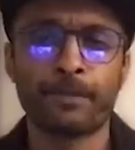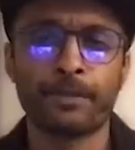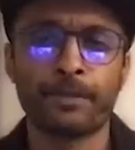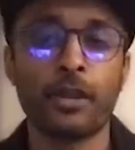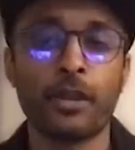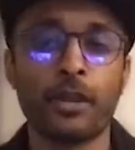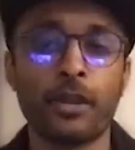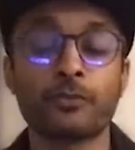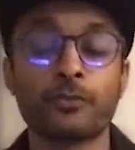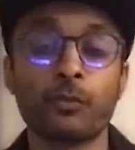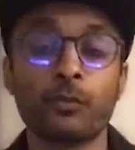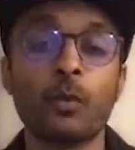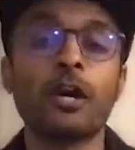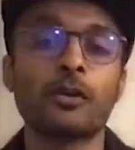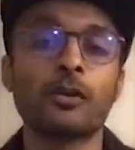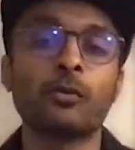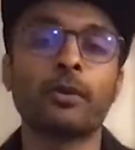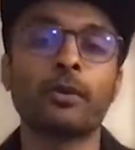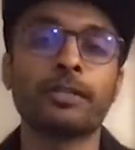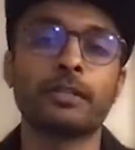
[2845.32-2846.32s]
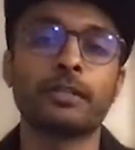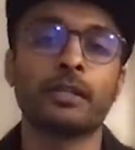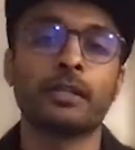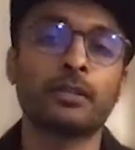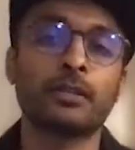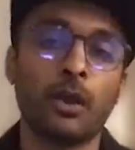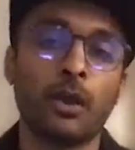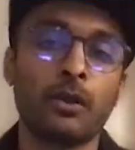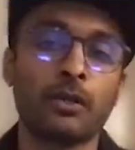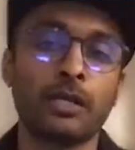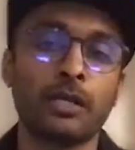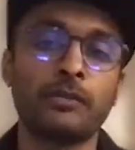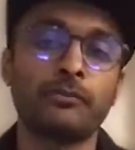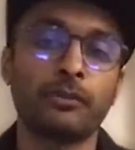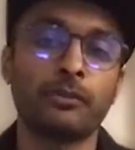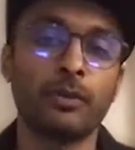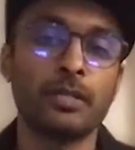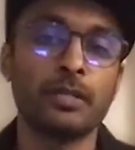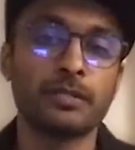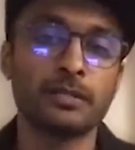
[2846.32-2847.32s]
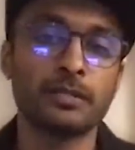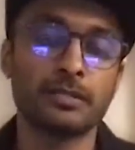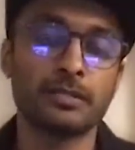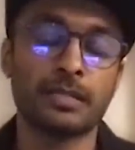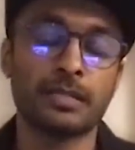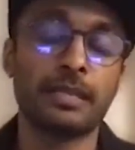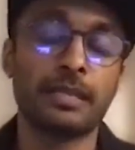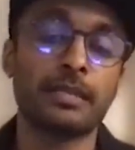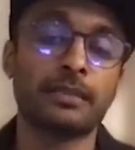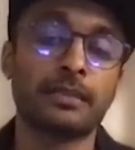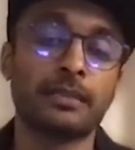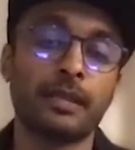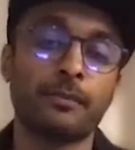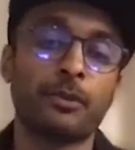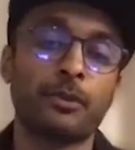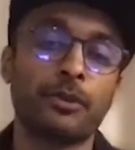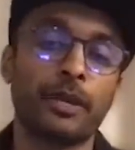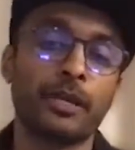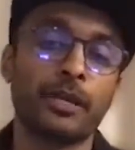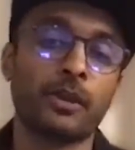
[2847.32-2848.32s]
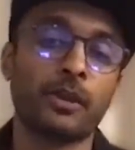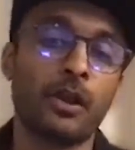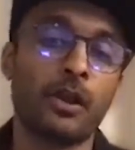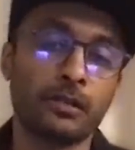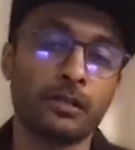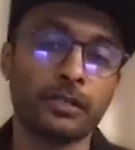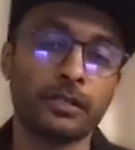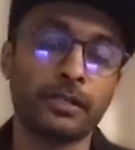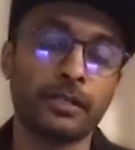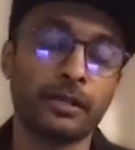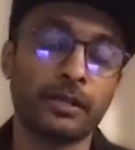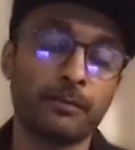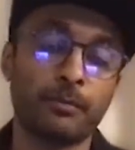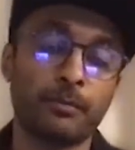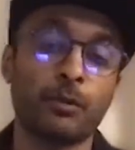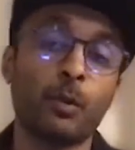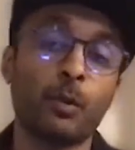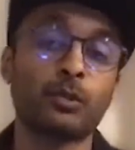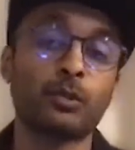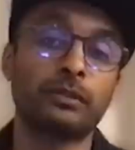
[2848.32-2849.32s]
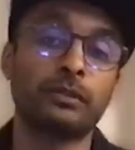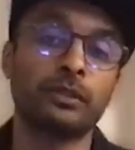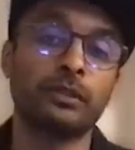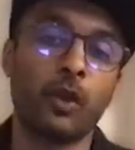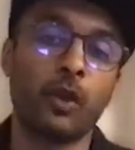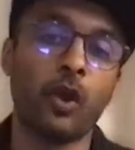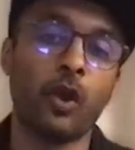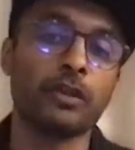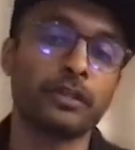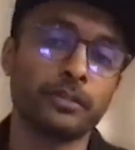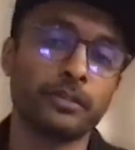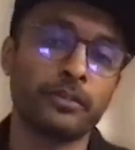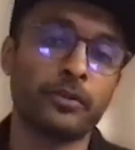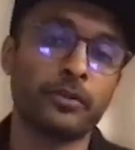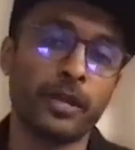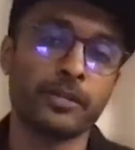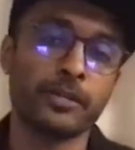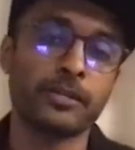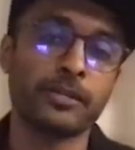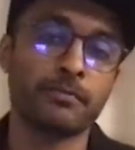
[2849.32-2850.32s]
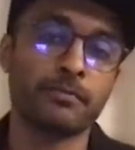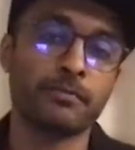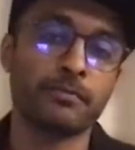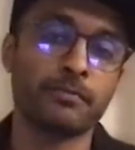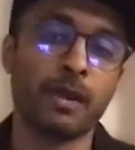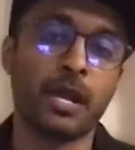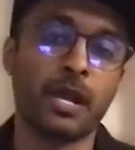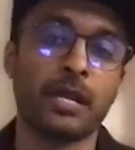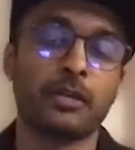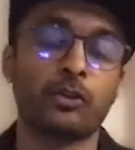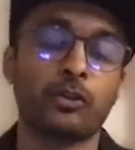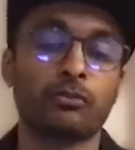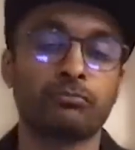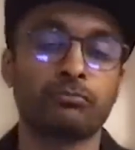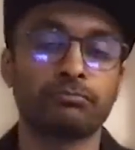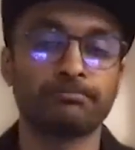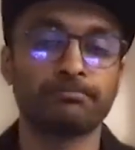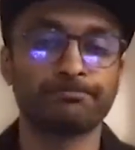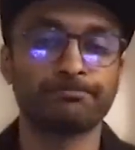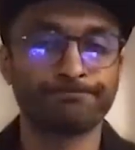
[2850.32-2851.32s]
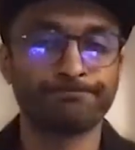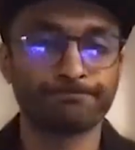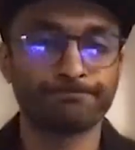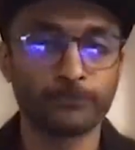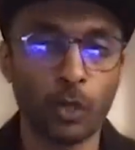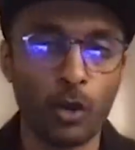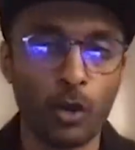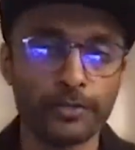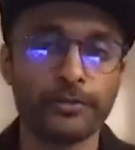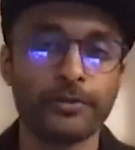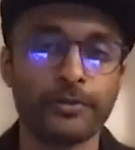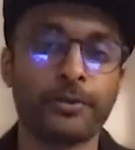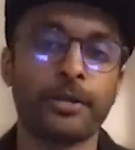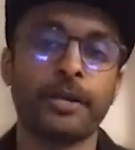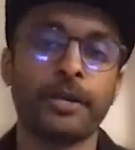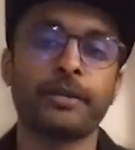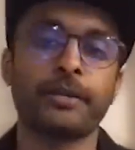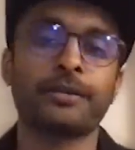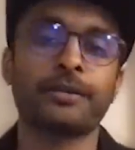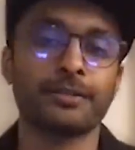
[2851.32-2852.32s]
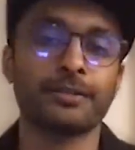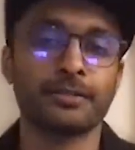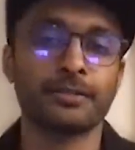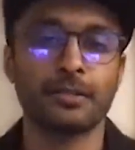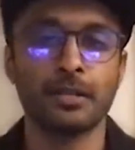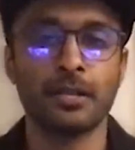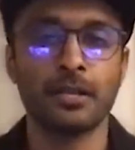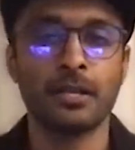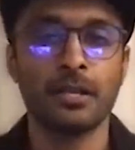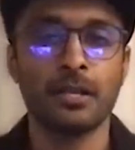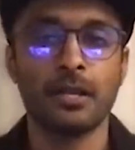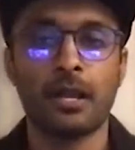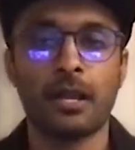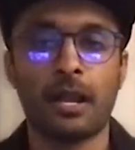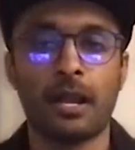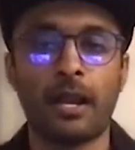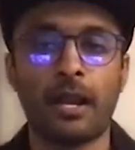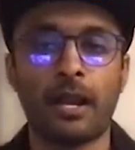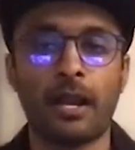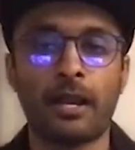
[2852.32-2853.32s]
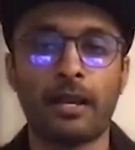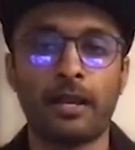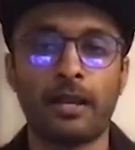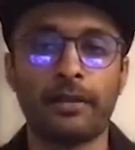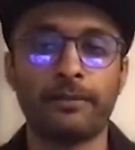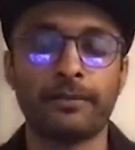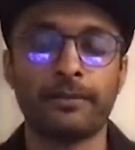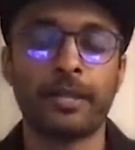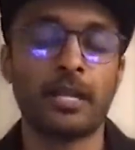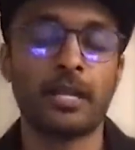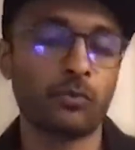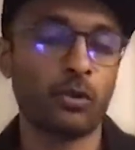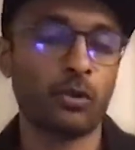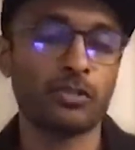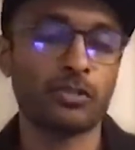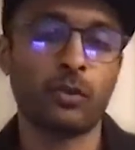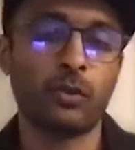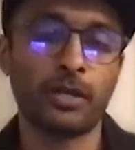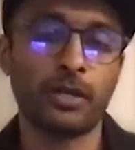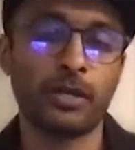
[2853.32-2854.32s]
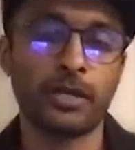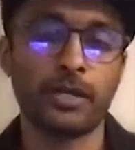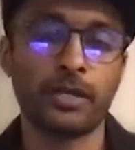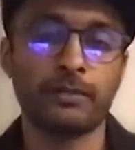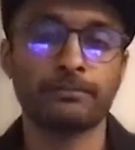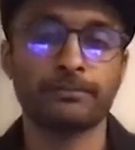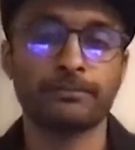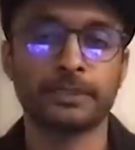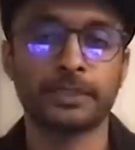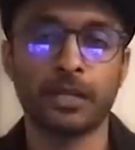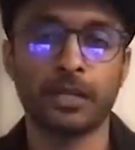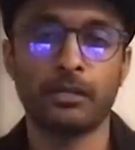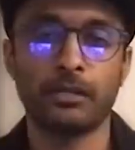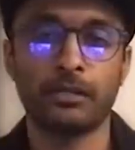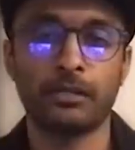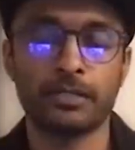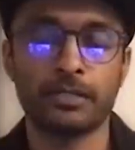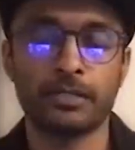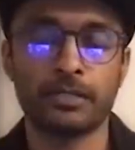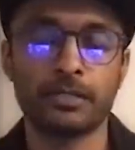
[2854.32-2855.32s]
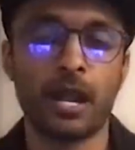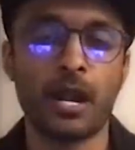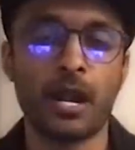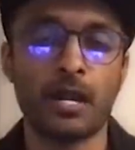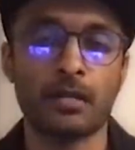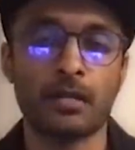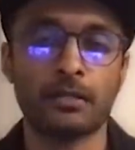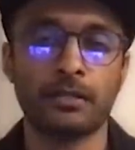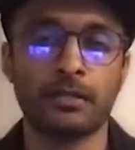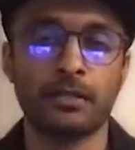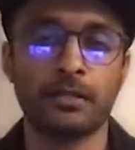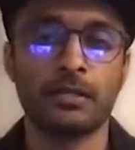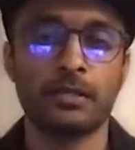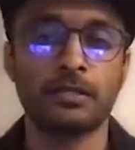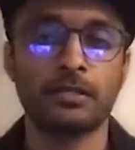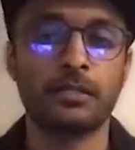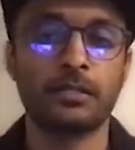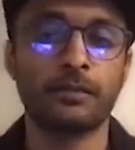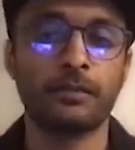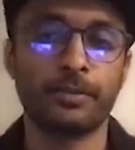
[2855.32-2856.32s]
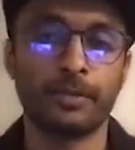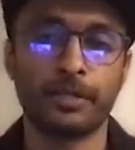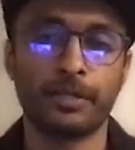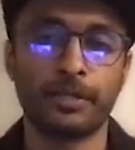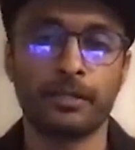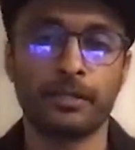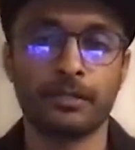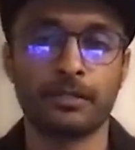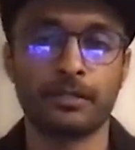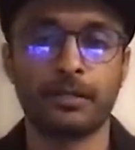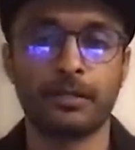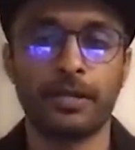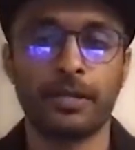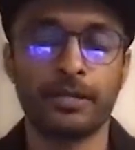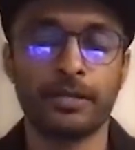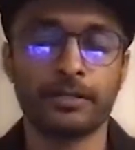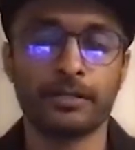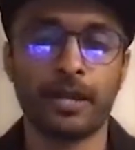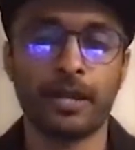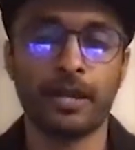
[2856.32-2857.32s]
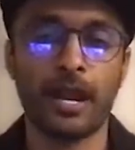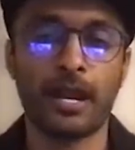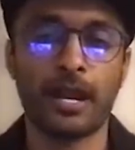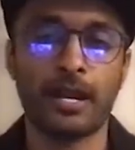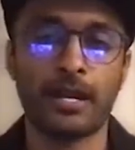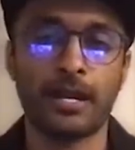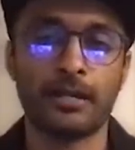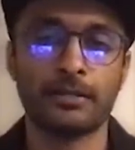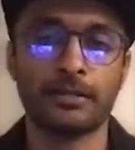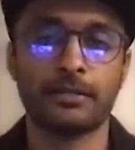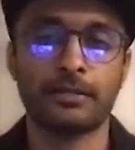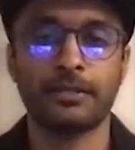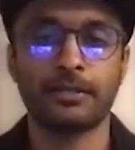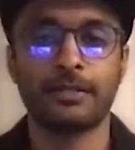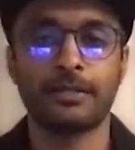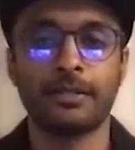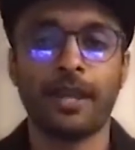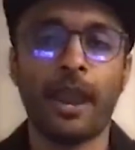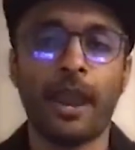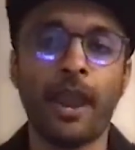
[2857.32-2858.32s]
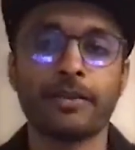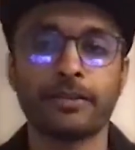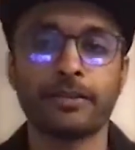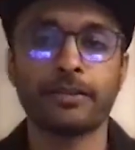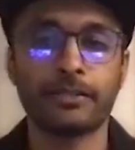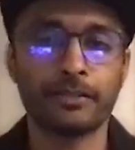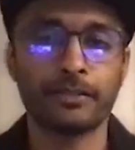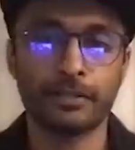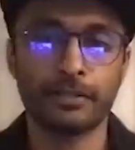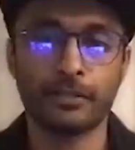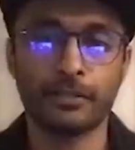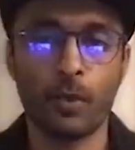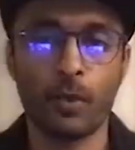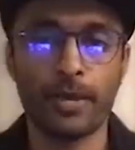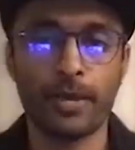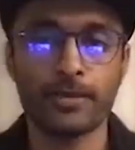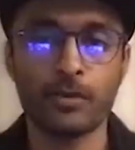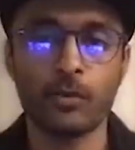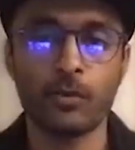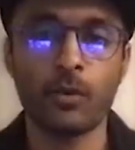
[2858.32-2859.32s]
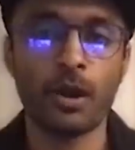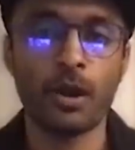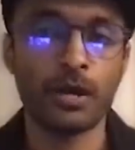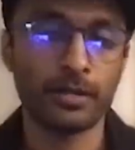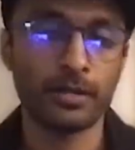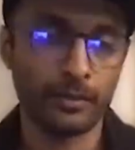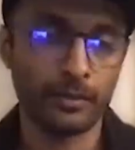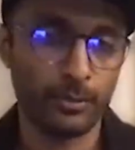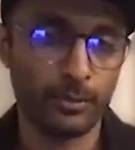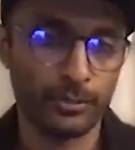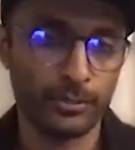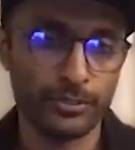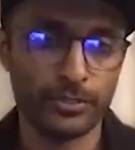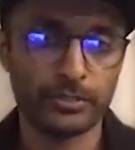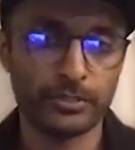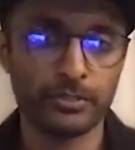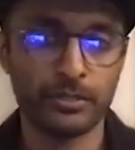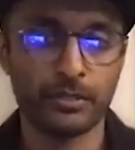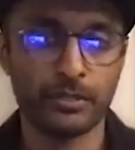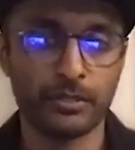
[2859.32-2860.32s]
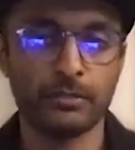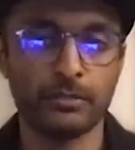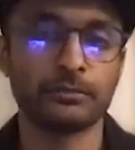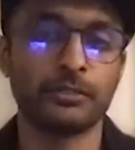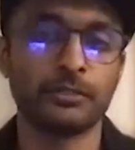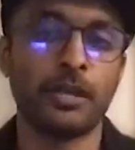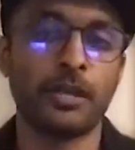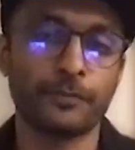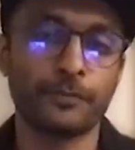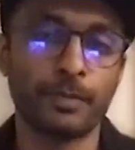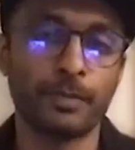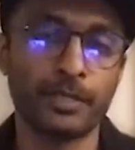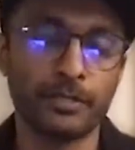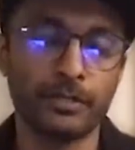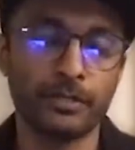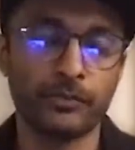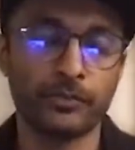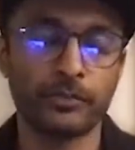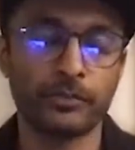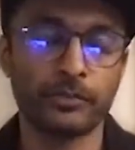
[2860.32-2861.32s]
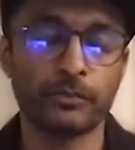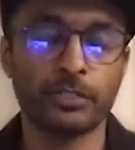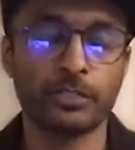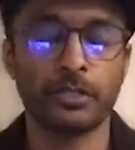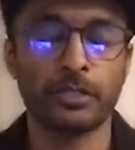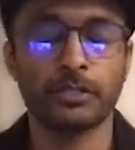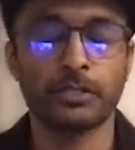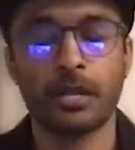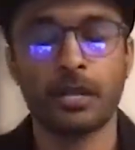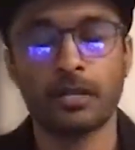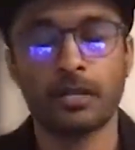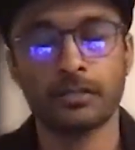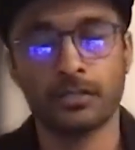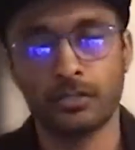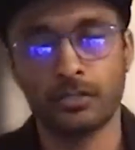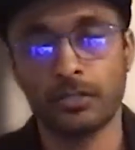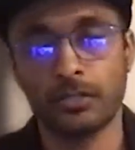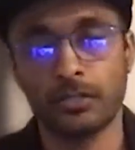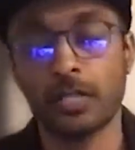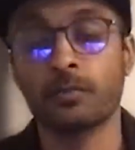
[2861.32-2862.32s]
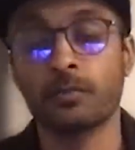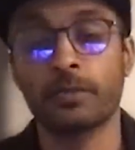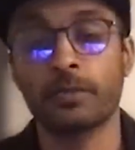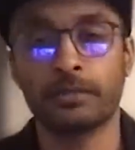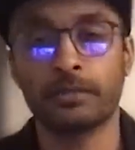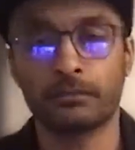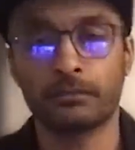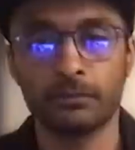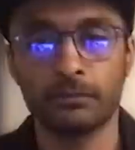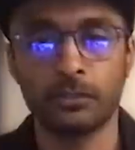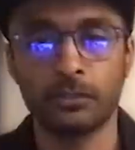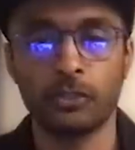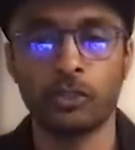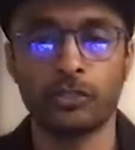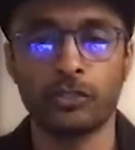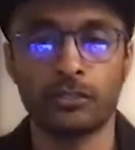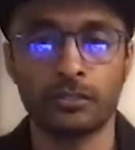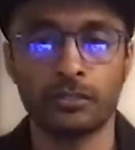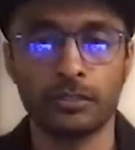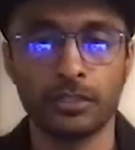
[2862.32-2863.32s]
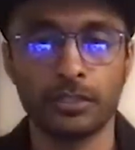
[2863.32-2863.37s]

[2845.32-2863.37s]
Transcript: you have to work with TikTok influencers and let them create content and promote the content created by content creators and hmm. that's what's working. So it's not typical create an ad, edit it the way you want and push it. So you have to be different with TikTok. So that's been good.